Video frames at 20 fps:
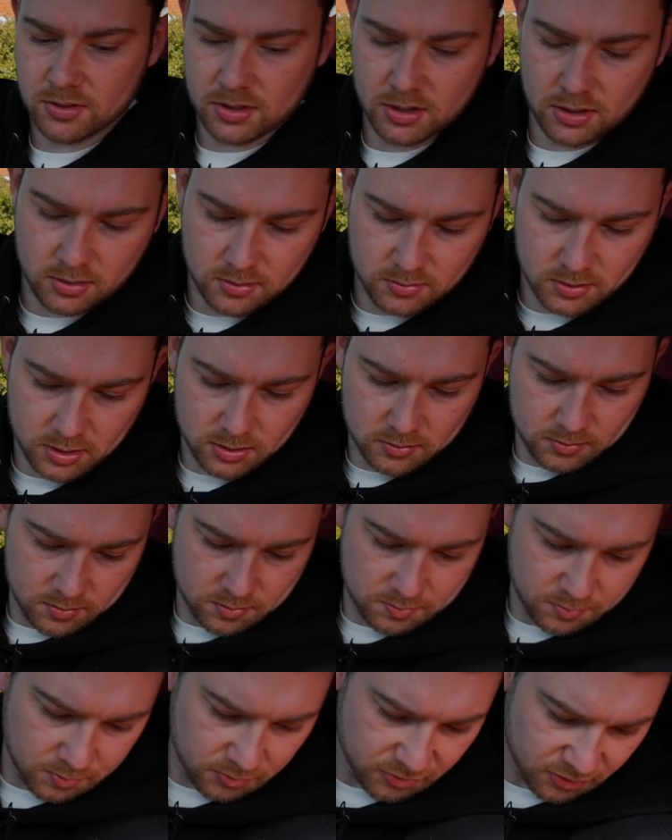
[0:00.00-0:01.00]
So I'm gonna
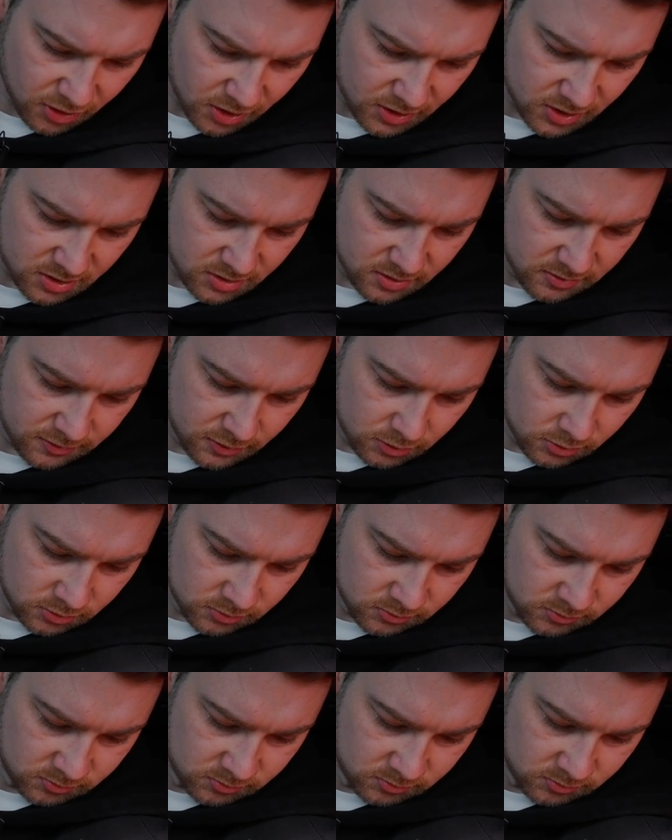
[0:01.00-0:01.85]
fire this at the floor.